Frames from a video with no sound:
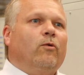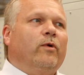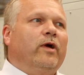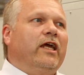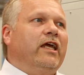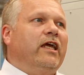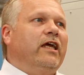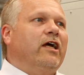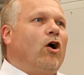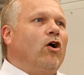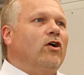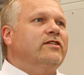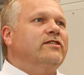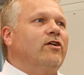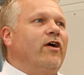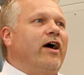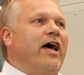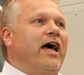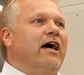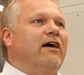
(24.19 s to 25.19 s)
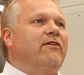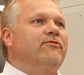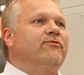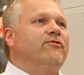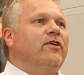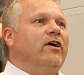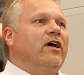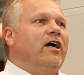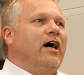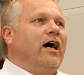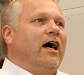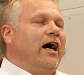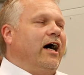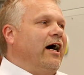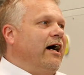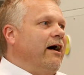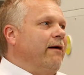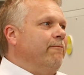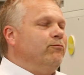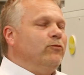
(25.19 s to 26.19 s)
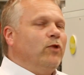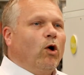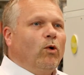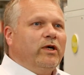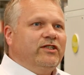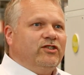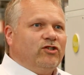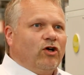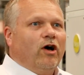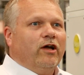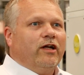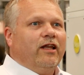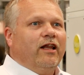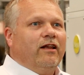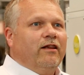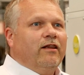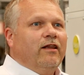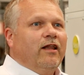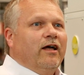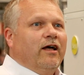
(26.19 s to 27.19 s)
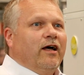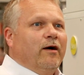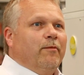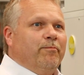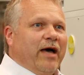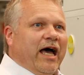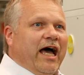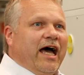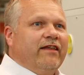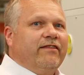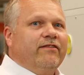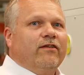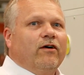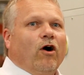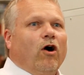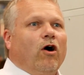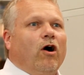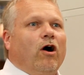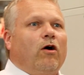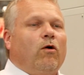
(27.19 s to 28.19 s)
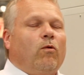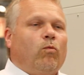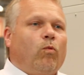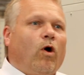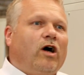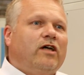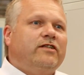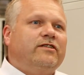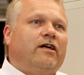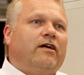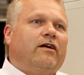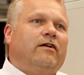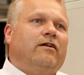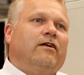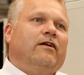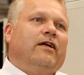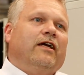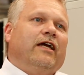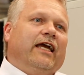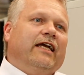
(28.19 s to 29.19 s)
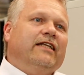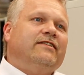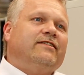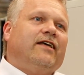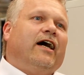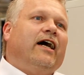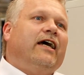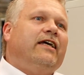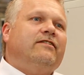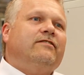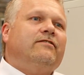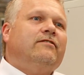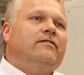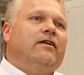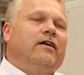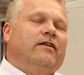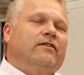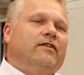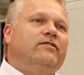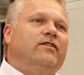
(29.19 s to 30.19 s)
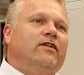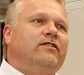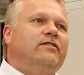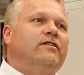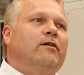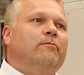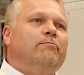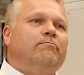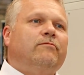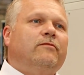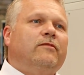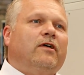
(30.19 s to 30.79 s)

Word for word: We also have um, no internal bath or water inside the system.